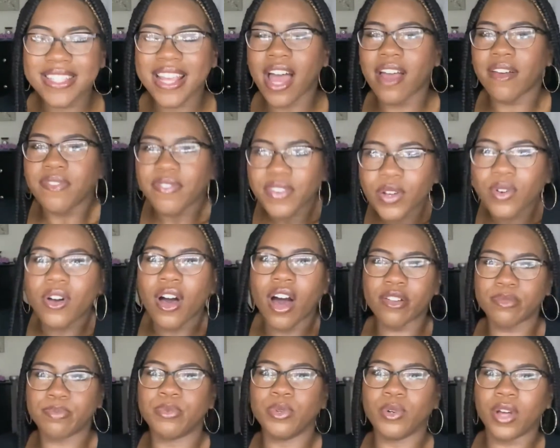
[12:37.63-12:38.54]
I feel
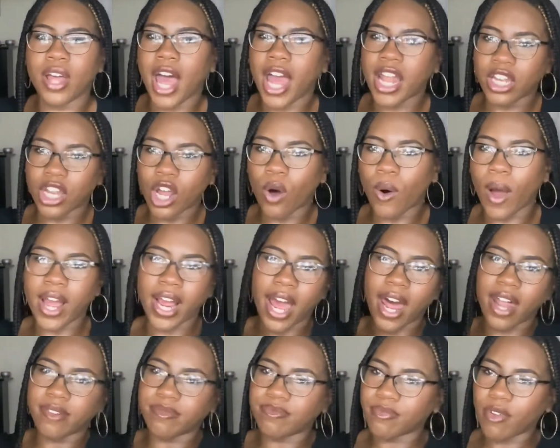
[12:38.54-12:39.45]
comfortable because I know I
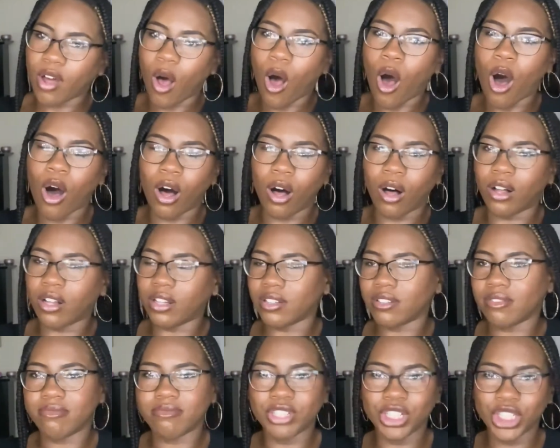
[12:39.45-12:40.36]
got all
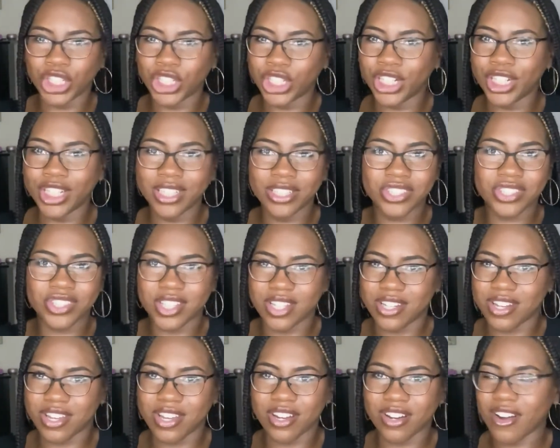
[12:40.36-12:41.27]
the goods
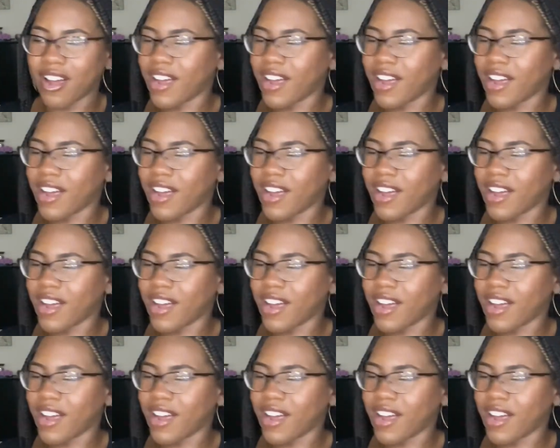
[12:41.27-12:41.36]
in here.